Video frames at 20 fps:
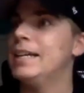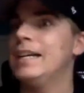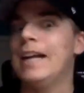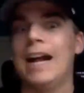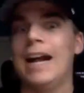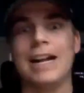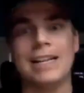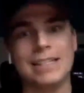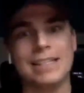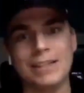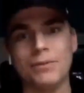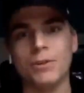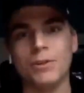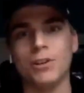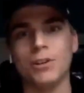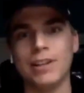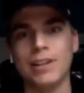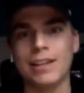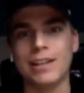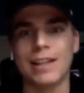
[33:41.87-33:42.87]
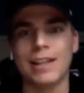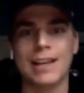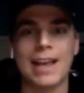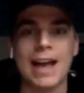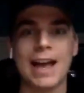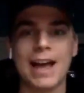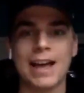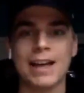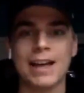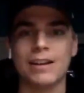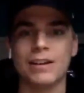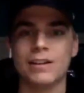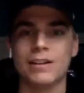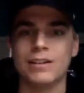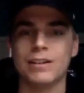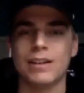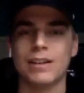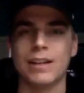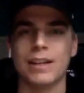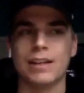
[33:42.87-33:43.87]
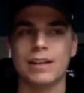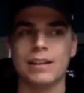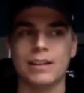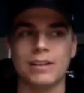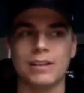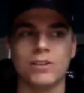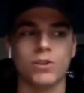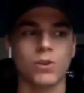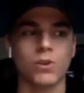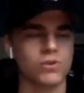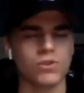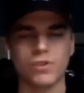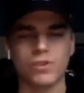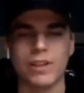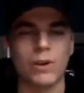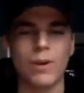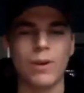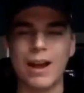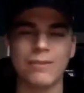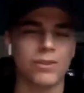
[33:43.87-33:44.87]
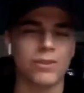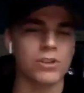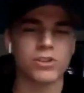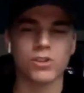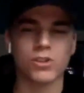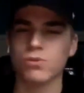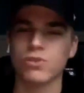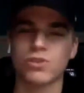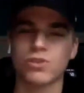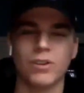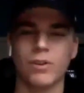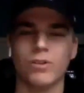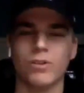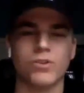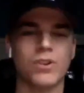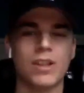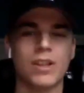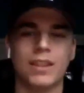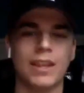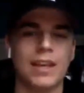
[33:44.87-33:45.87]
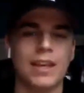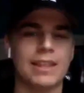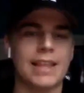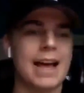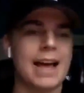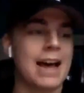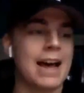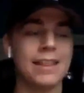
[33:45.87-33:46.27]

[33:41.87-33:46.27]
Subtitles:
hasn't really like had like social, they don't have good social skills or anything like that.